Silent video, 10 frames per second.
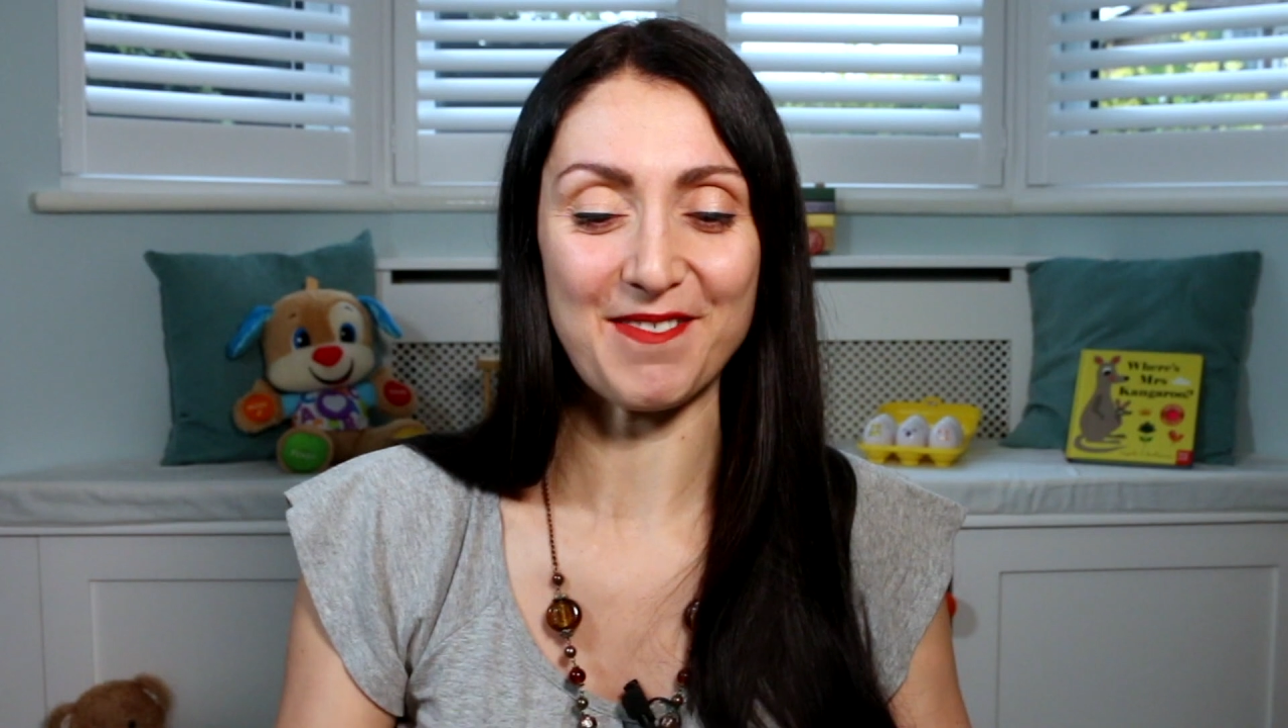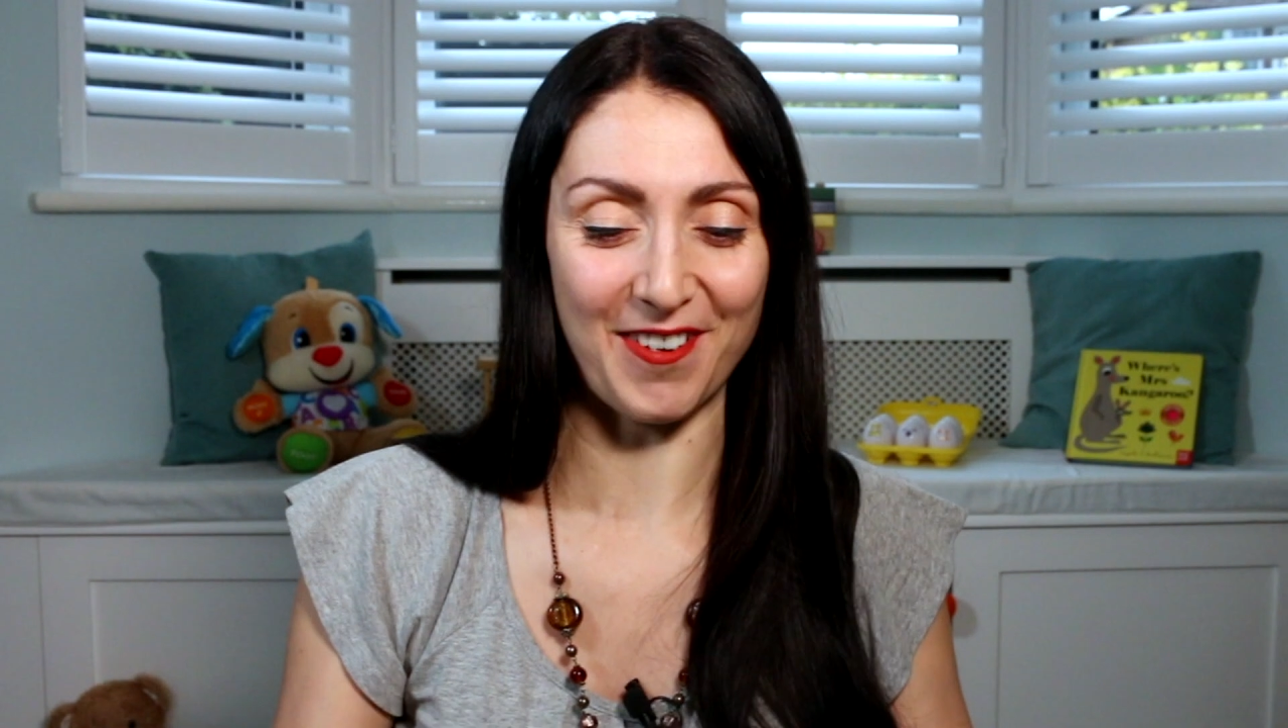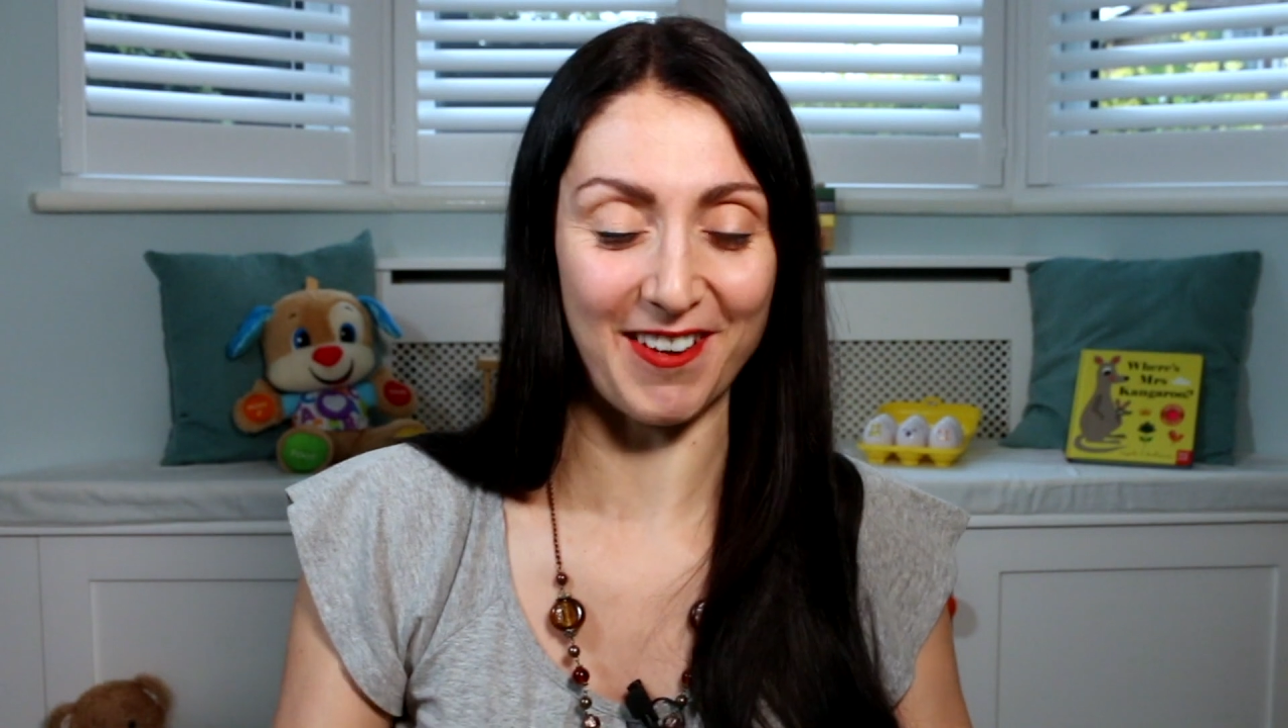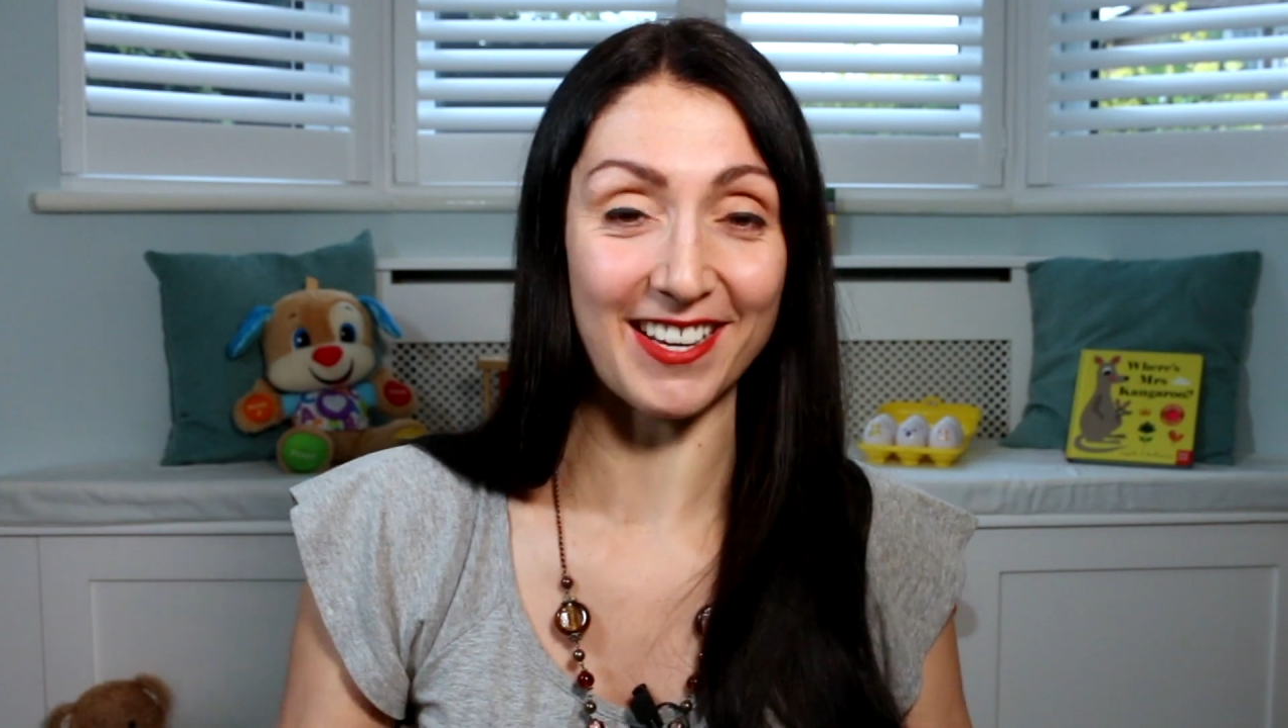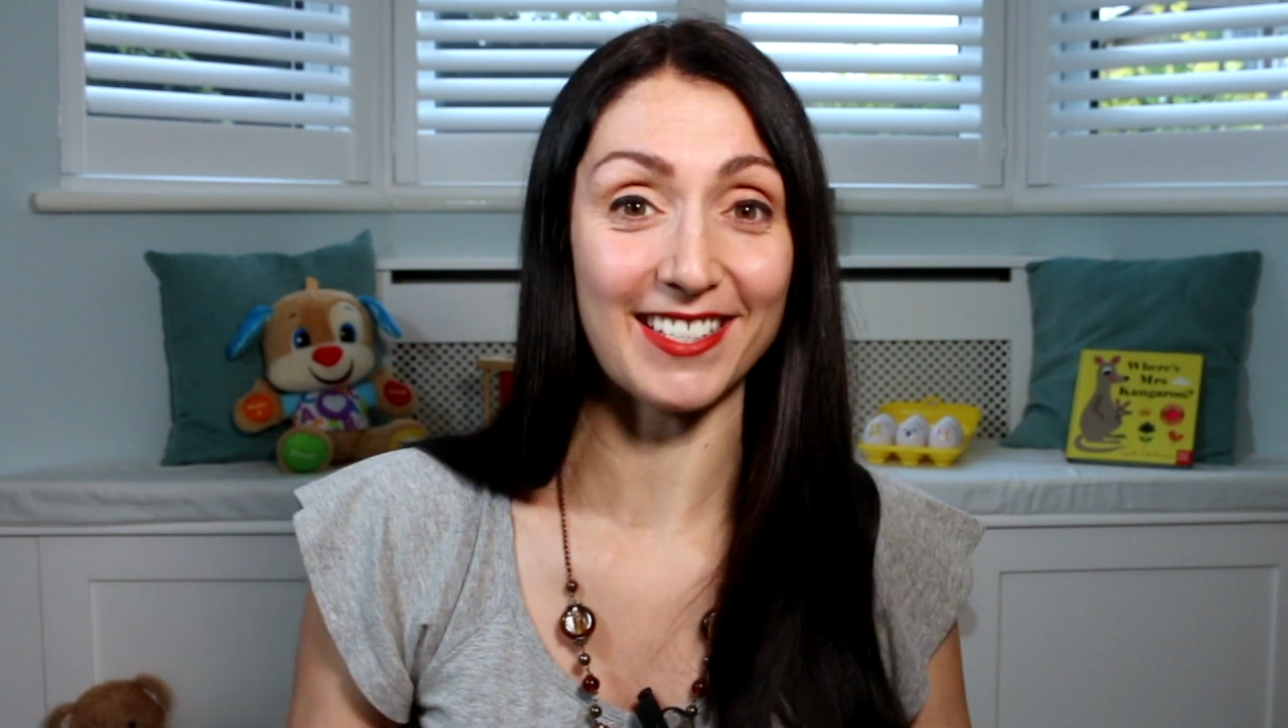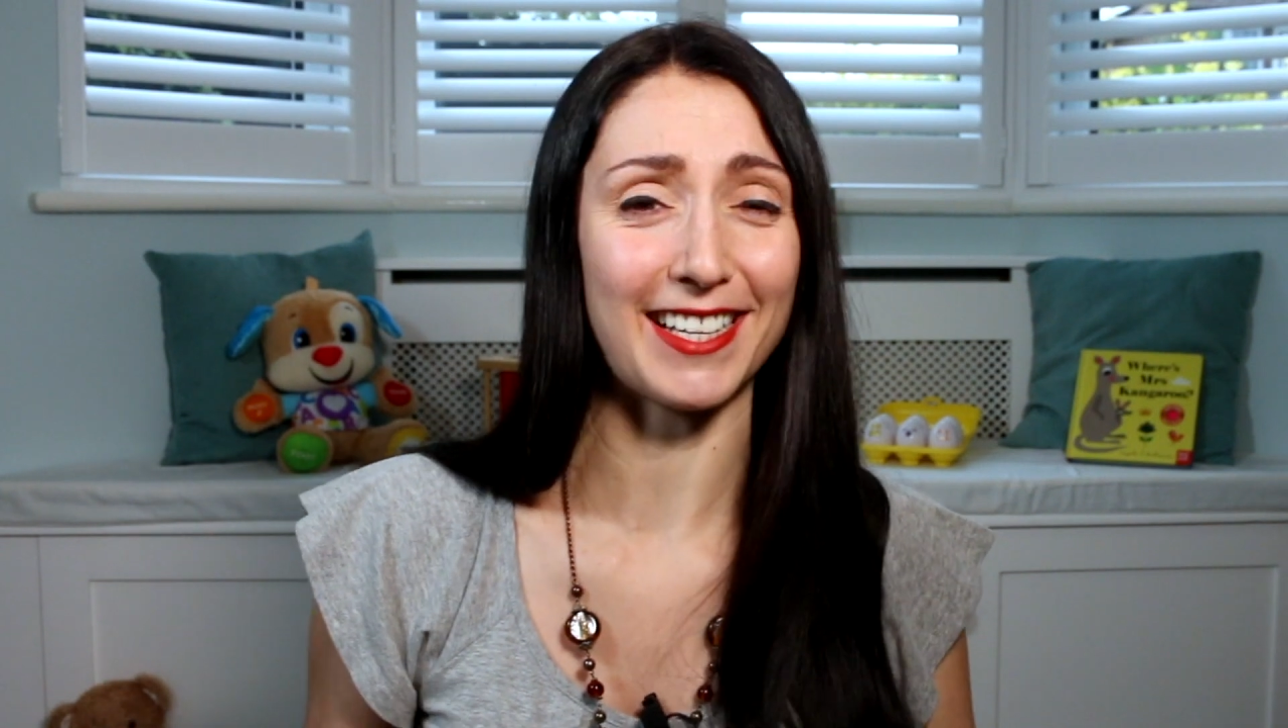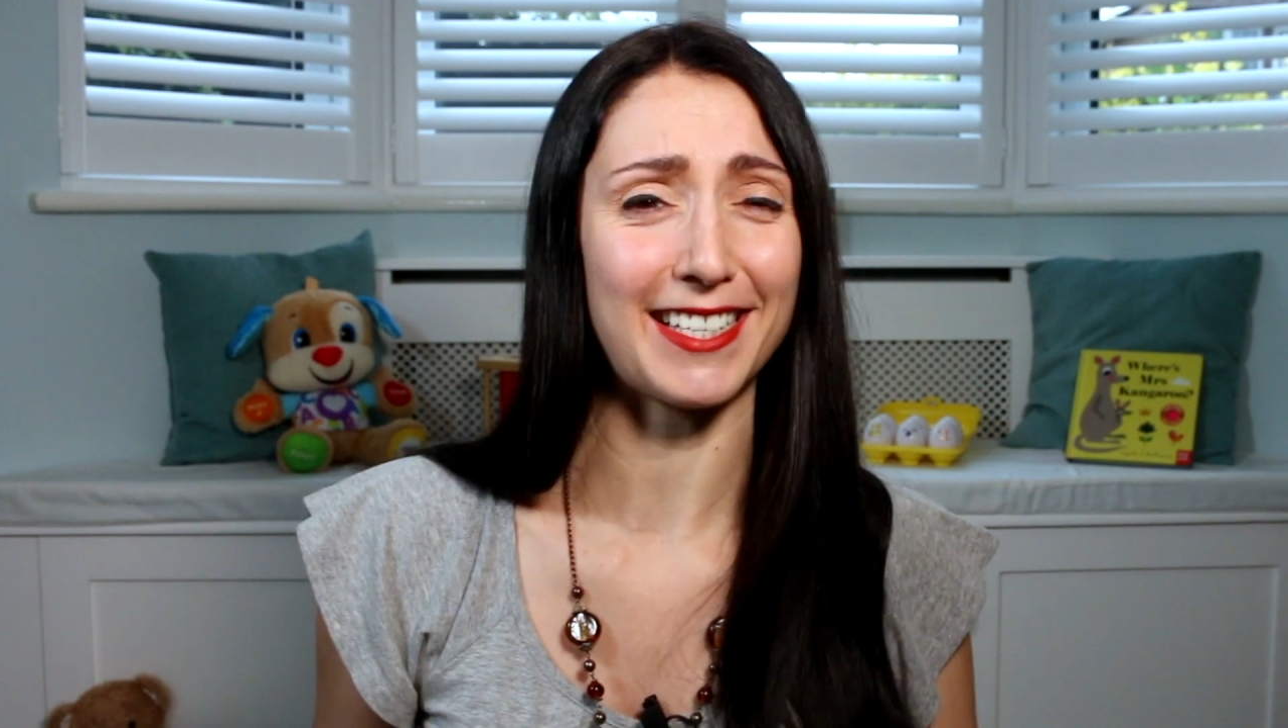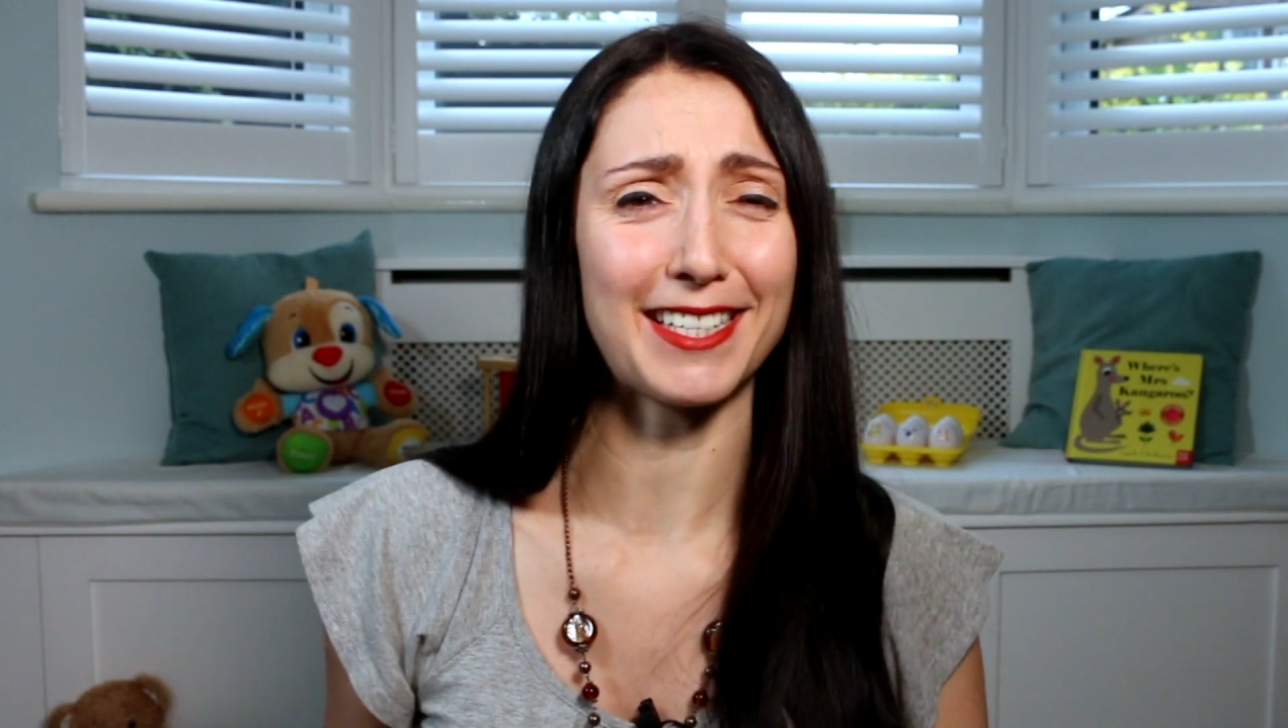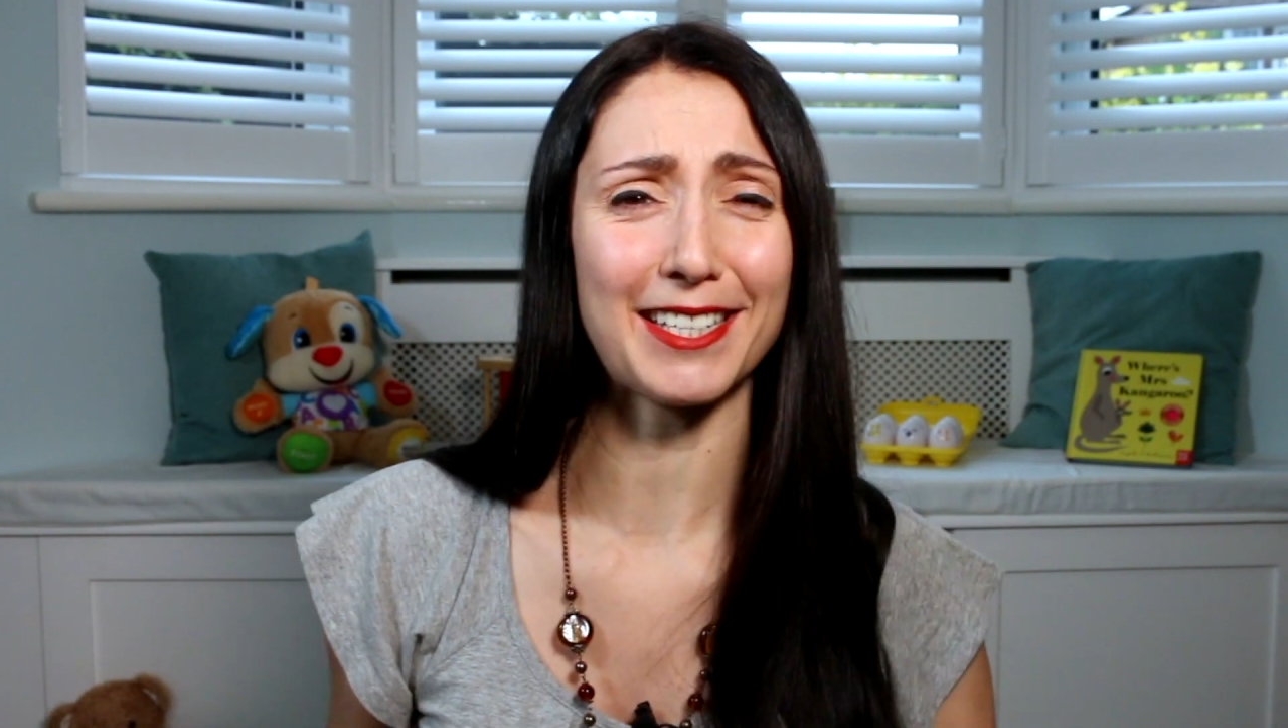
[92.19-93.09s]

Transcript: very excited.